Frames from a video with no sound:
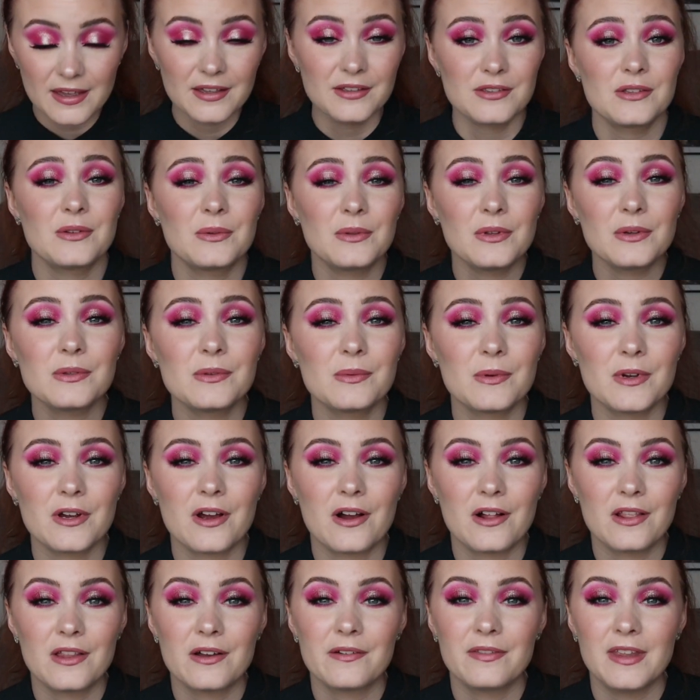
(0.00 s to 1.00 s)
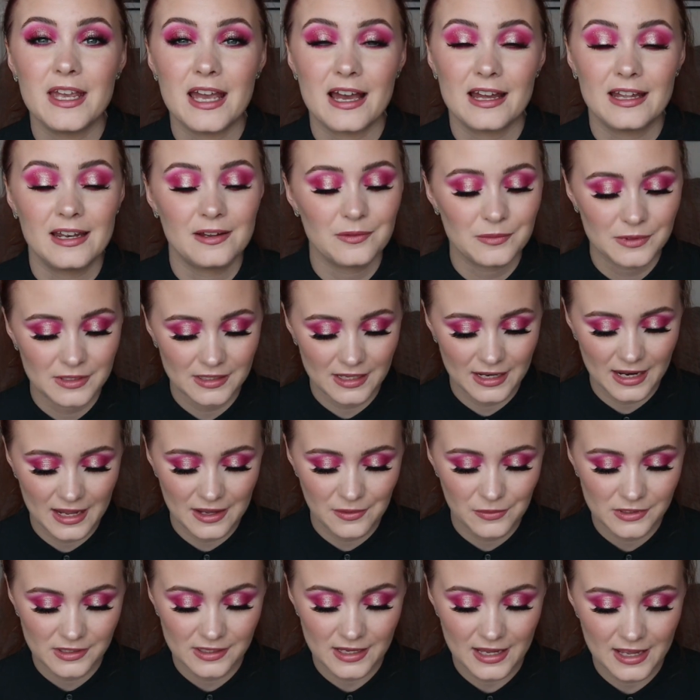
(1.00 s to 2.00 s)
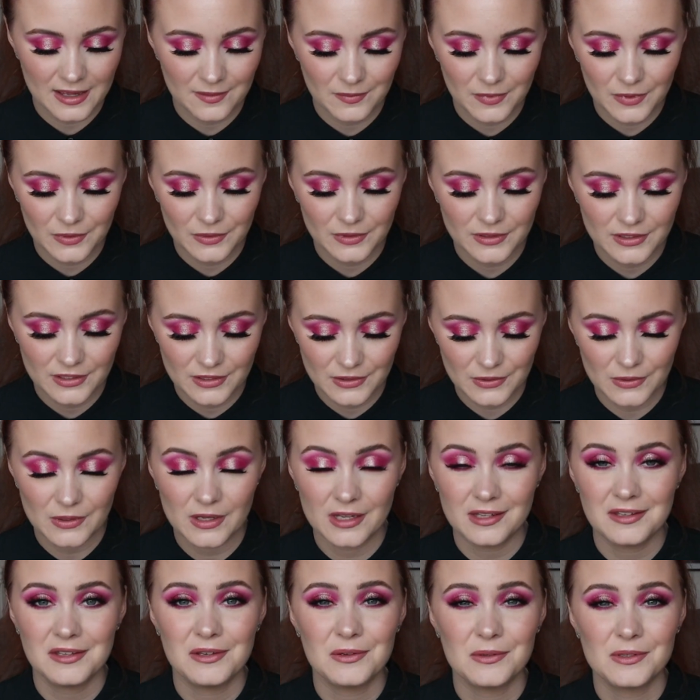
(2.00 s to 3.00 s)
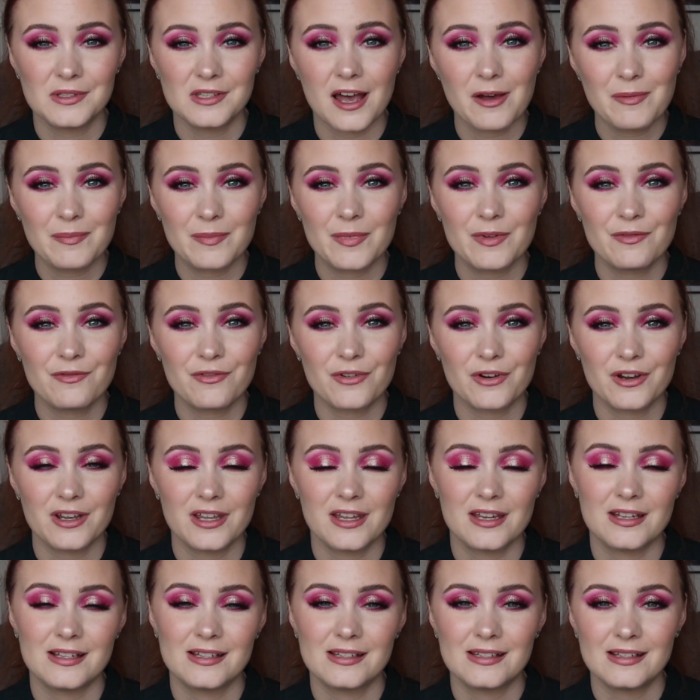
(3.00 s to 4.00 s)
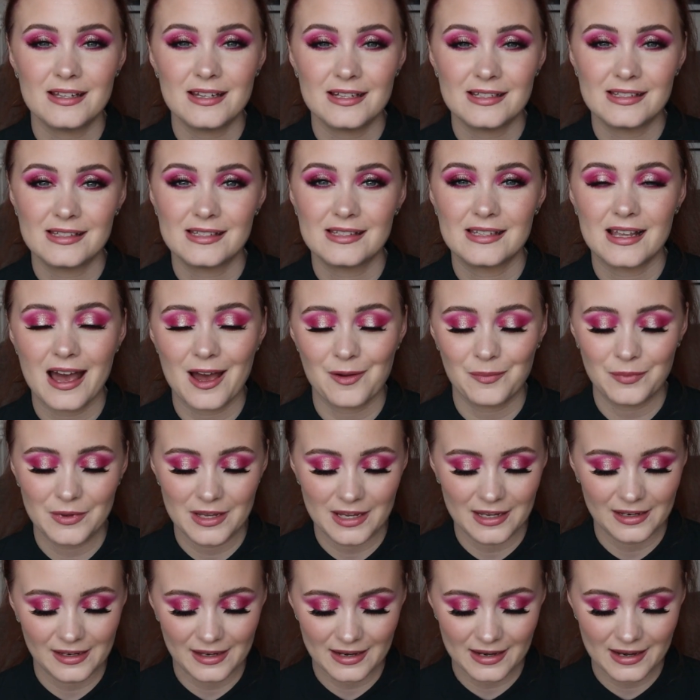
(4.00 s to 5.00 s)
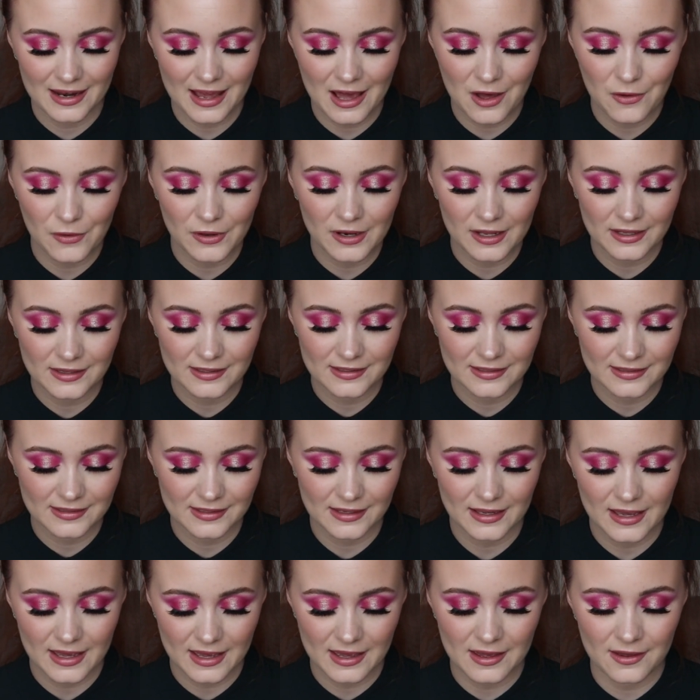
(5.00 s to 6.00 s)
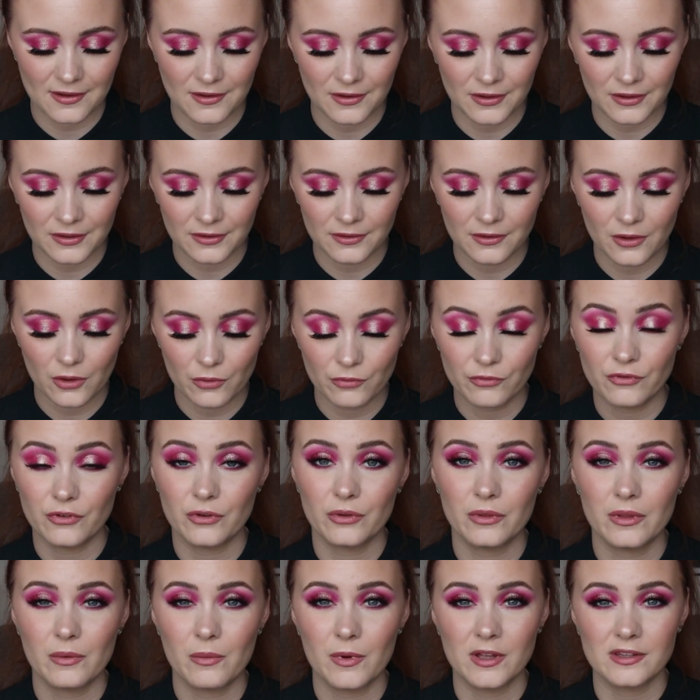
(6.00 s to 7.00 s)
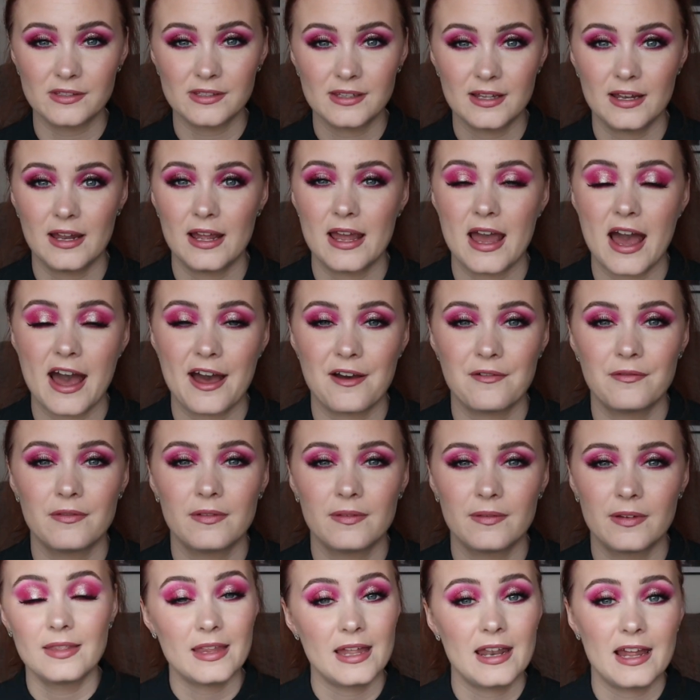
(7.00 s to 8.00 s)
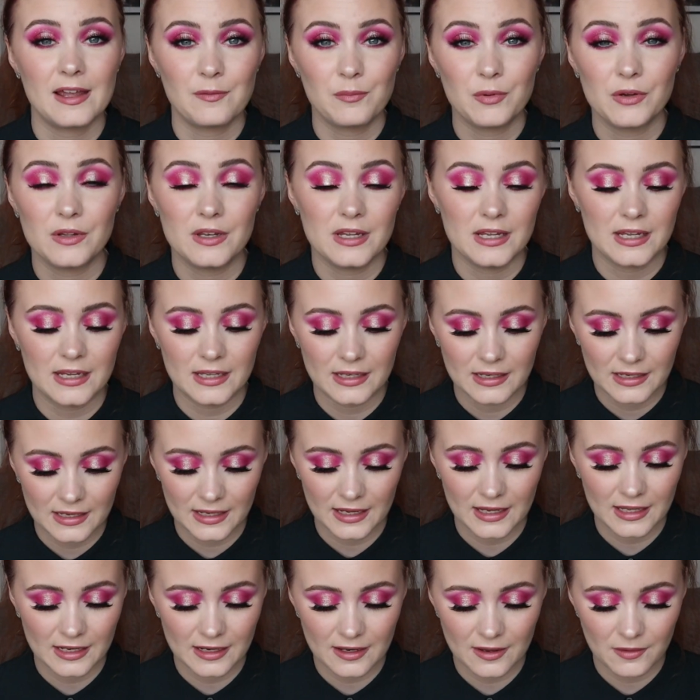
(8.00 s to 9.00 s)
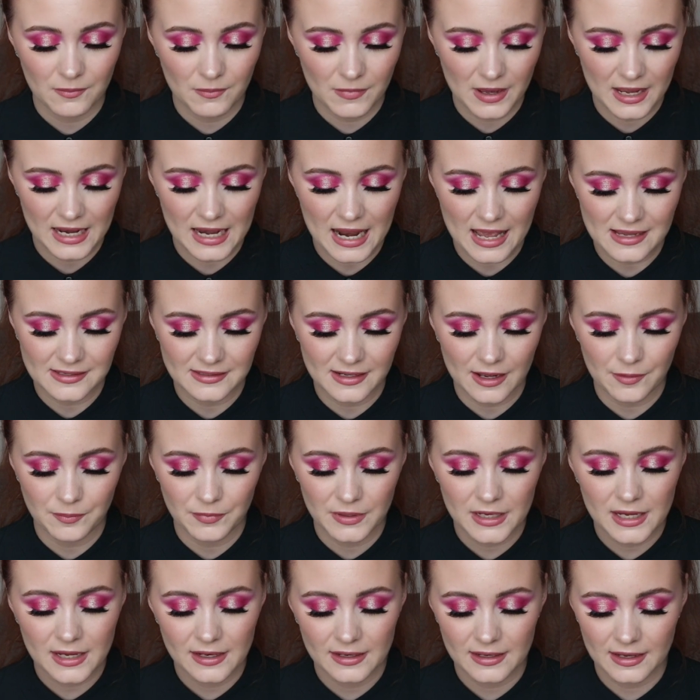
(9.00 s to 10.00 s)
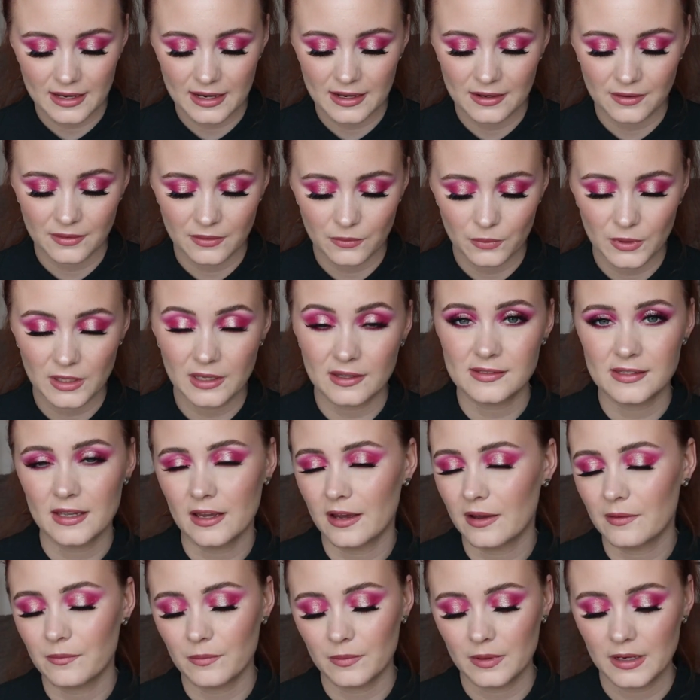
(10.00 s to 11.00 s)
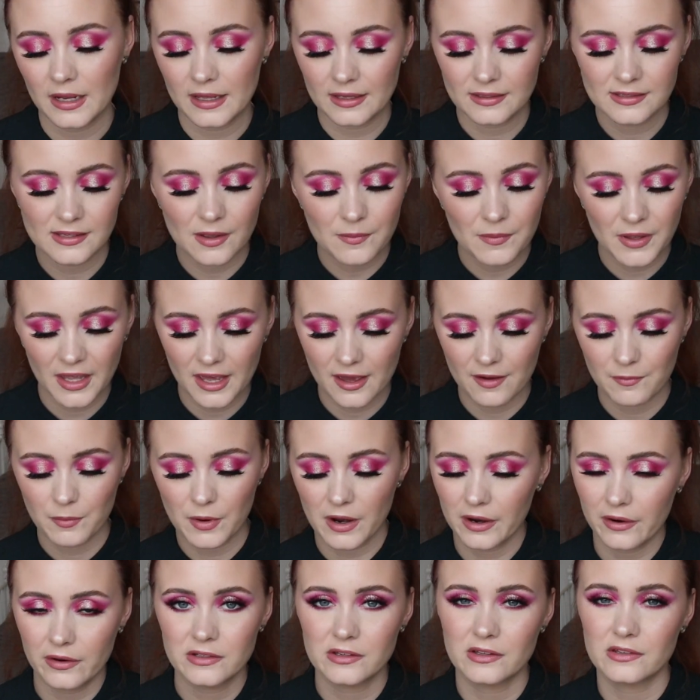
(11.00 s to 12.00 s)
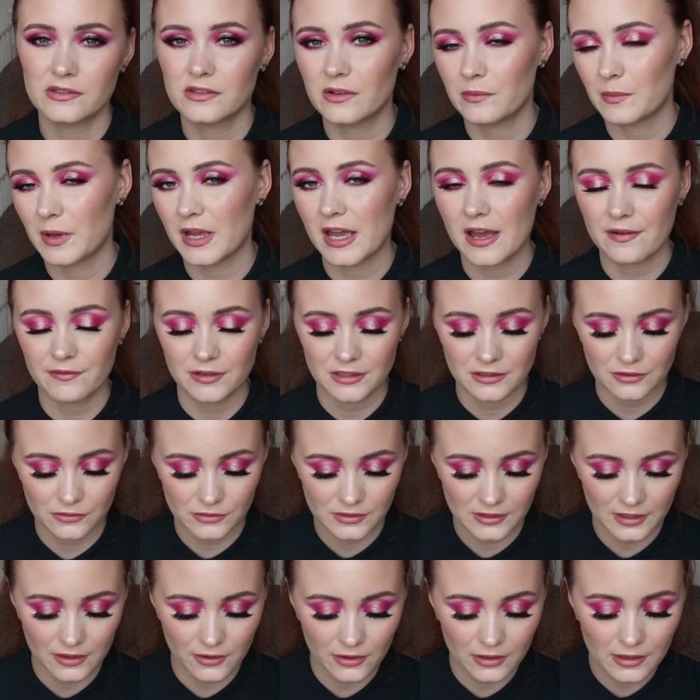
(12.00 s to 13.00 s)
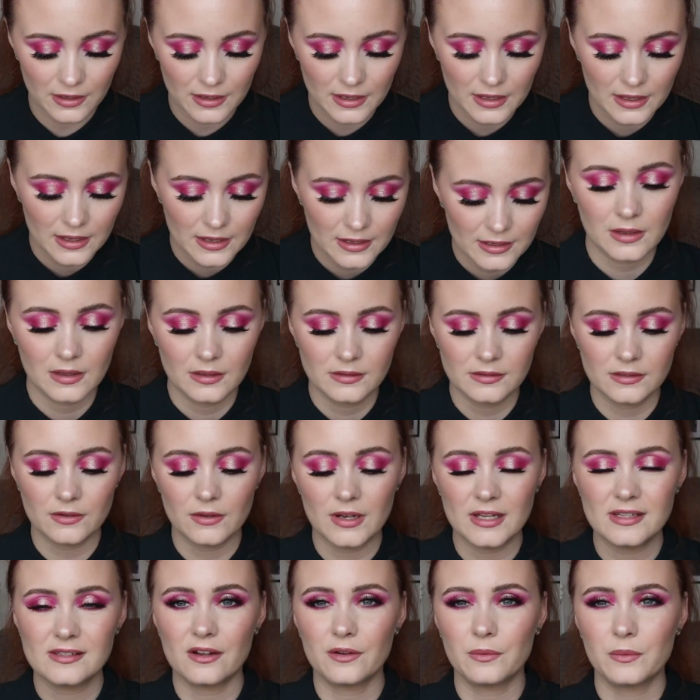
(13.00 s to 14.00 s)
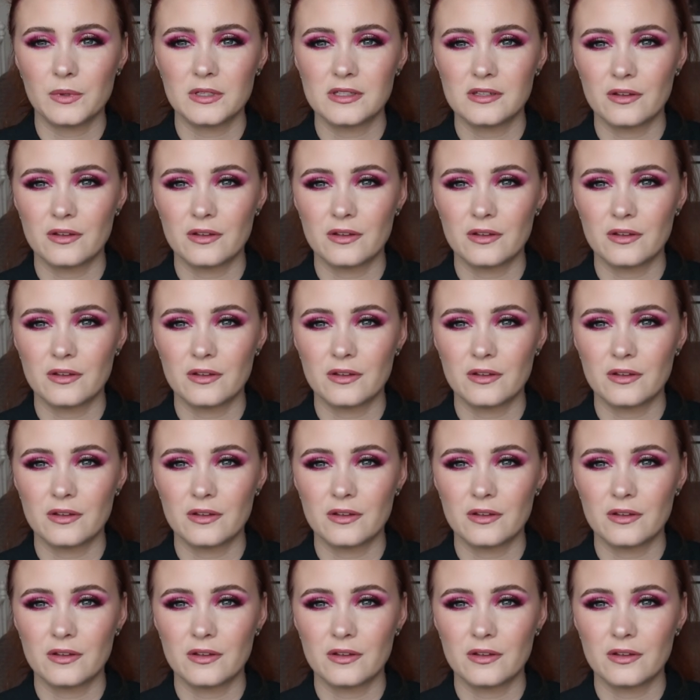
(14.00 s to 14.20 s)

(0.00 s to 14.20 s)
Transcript: So those were all of the items that I was able to use up before this update, and now let's go through the ones that I put in my last update, and we can see how, like, some I have progress on, some I haven't used at all. So let's start